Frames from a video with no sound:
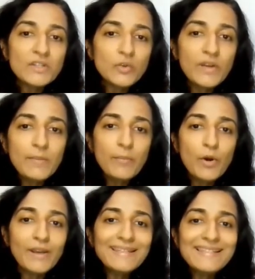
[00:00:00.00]

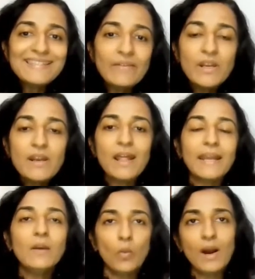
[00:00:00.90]

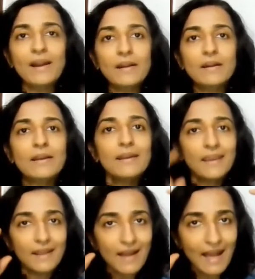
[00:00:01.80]
3.791
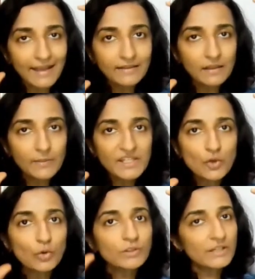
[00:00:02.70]
can either be
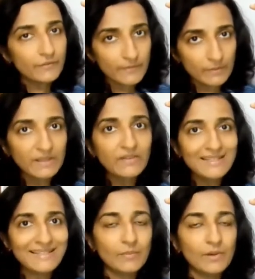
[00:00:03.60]
total from the
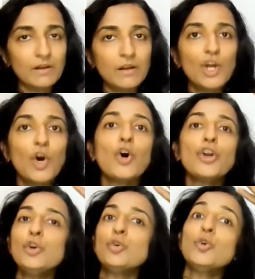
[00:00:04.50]
PV table,
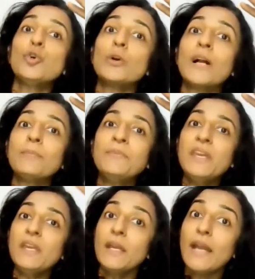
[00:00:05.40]
or you could look up
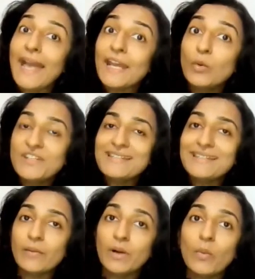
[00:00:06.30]
the annuity
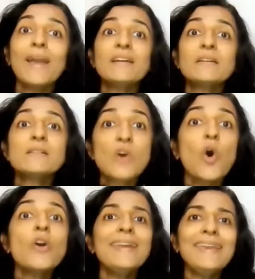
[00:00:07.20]
table where it is
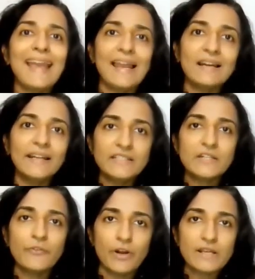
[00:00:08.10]
already
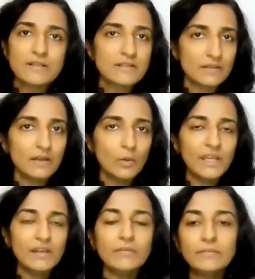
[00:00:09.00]
calculated for us.
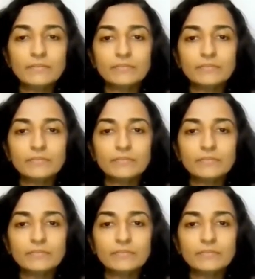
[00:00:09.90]
Okay.